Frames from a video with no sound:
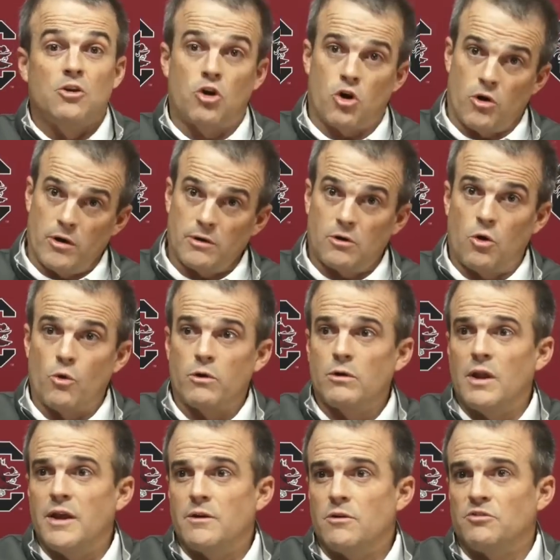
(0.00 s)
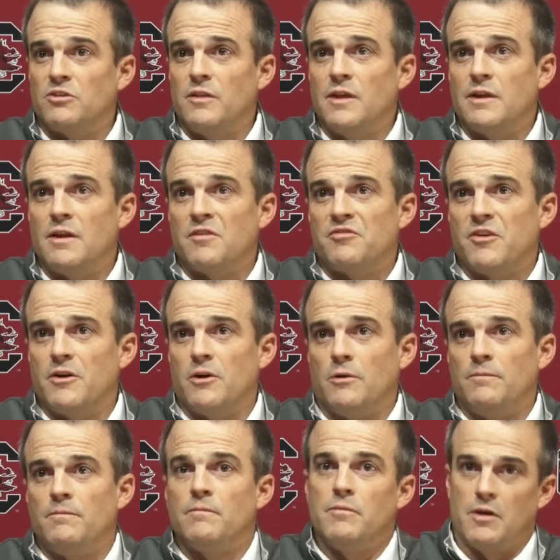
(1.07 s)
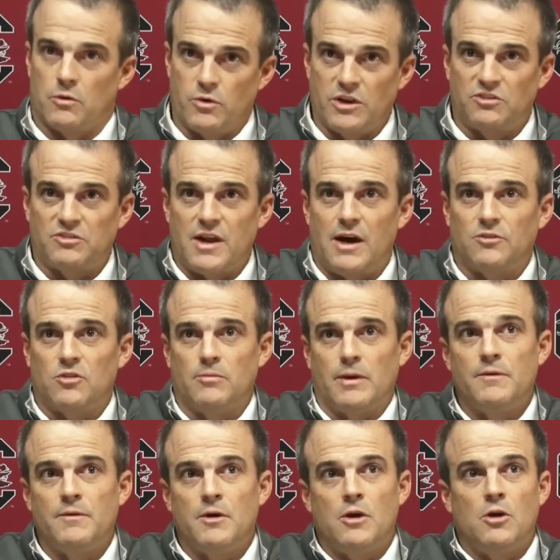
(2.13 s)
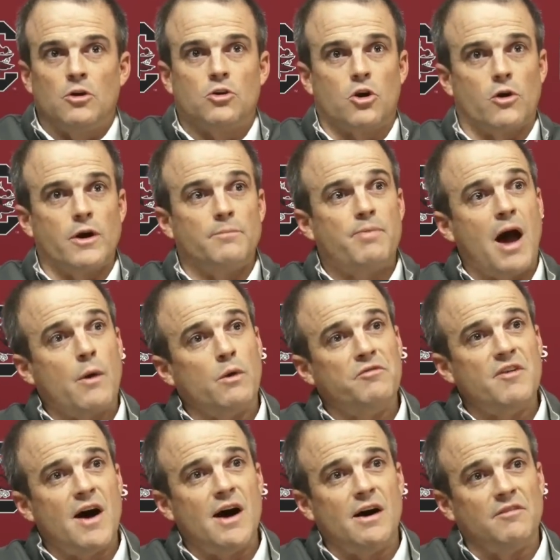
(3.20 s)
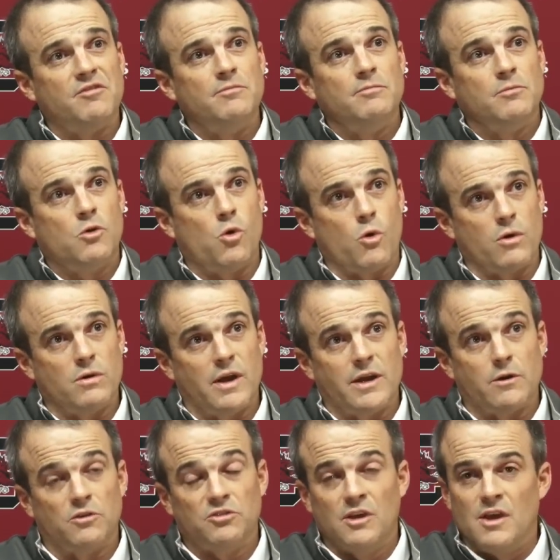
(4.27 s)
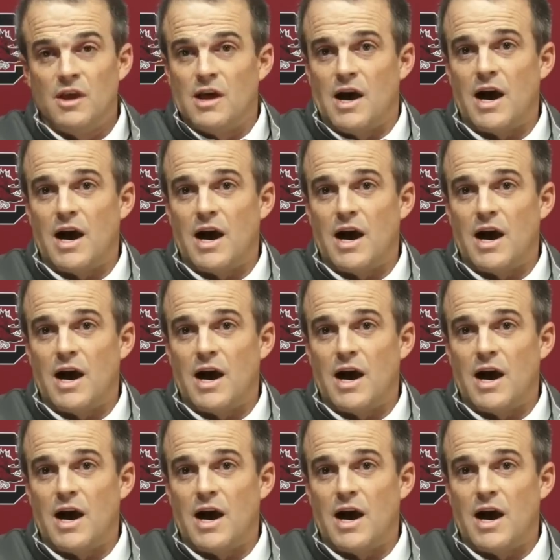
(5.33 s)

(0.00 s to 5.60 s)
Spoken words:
current coordinators in the NFL that reached out to me, current Power Five coordinators.